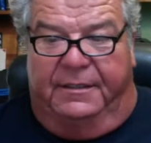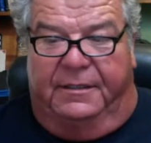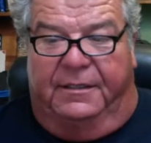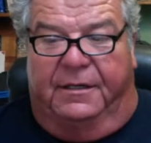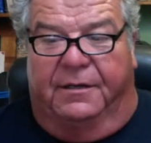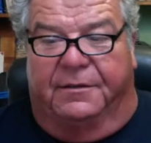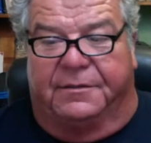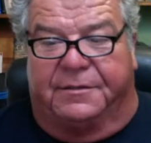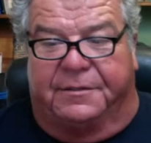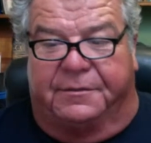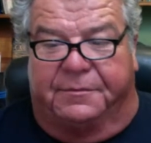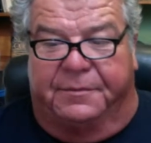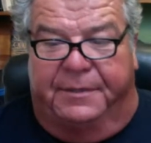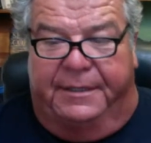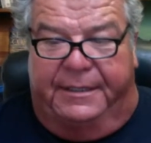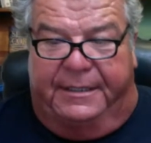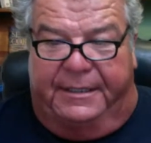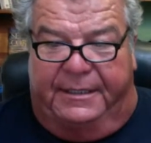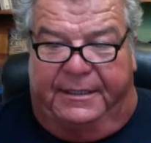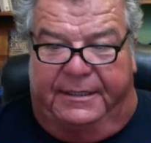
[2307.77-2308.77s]
Costa
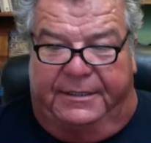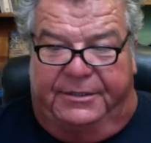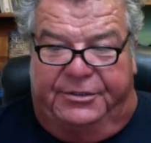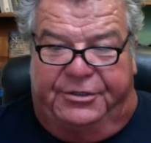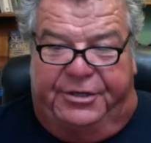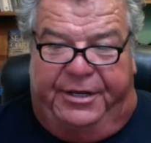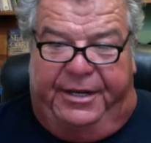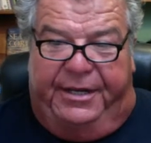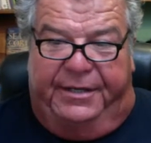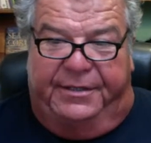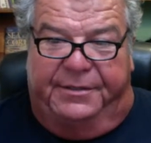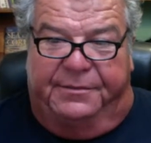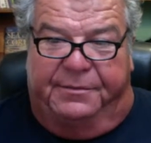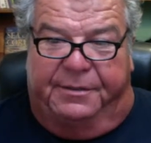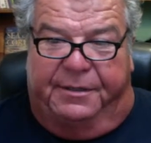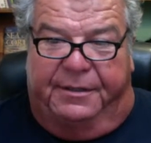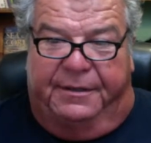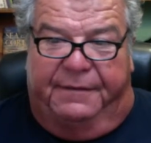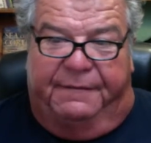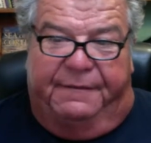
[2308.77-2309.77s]
Rica in
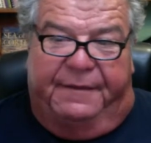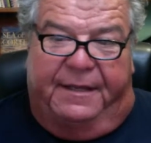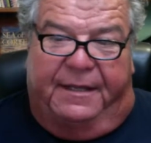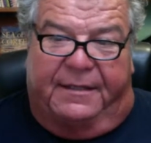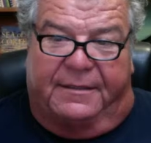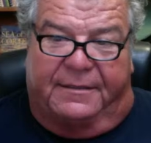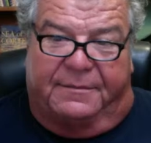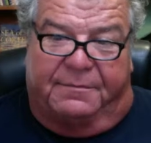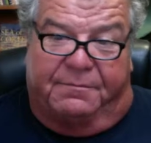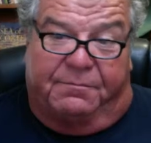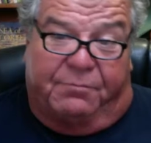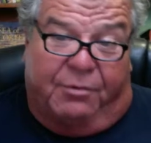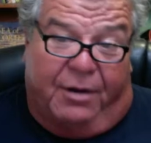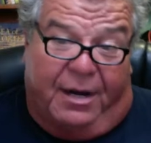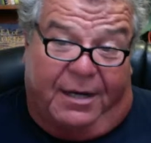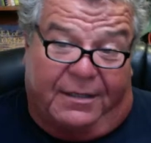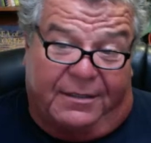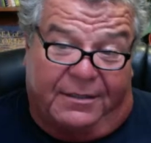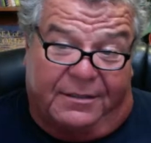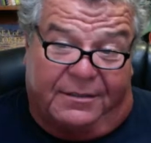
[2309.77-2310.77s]
January, if that's
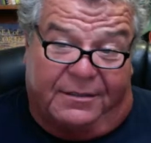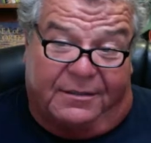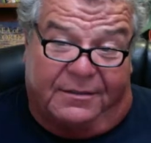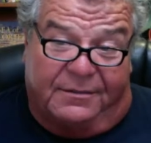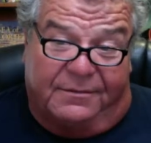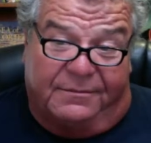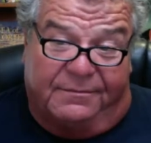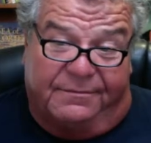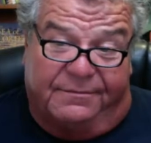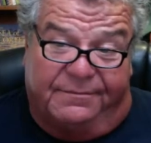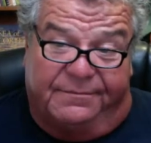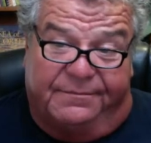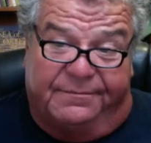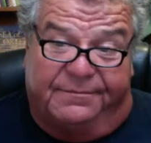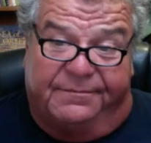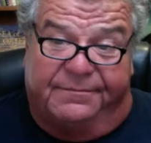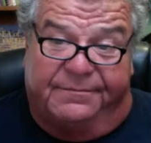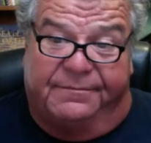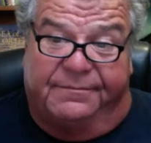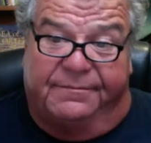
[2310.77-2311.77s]
practical
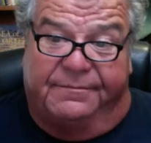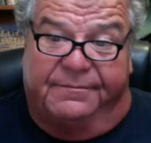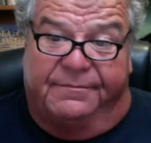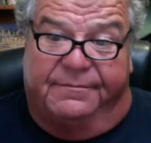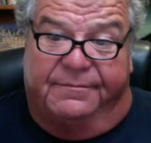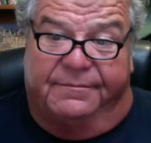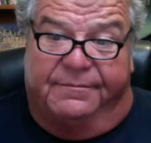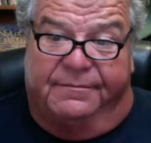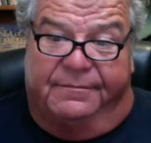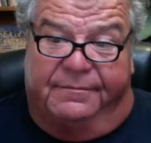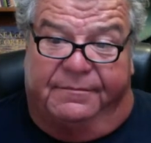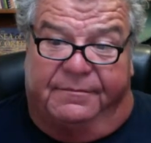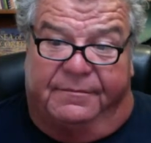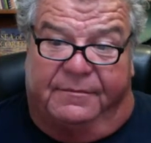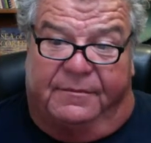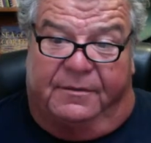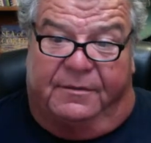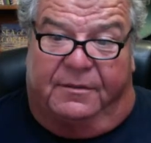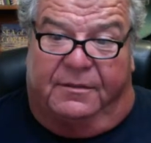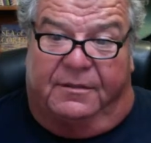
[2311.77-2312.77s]

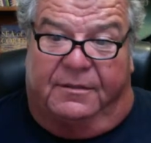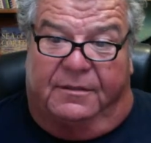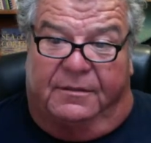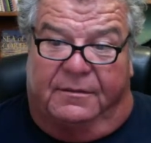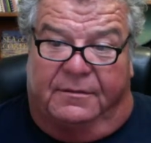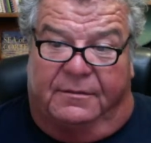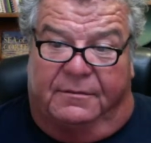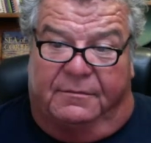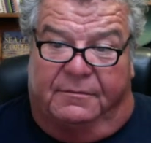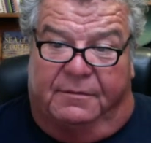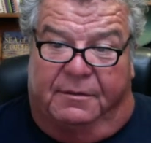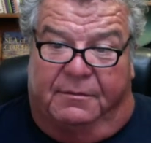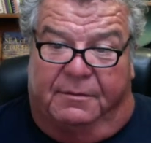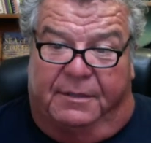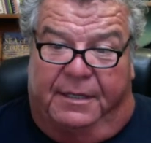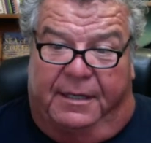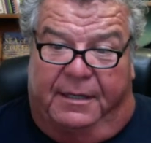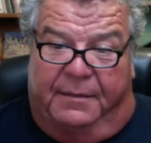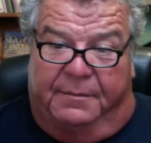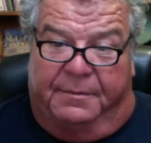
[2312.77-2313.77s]
or what would
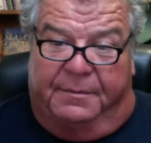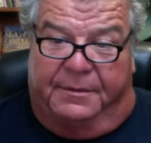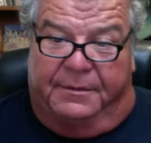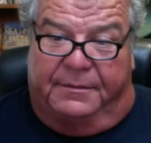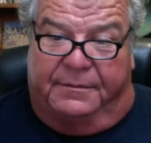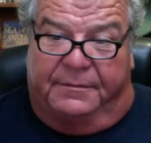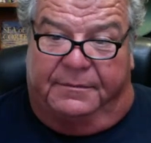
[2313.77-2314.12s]
happen.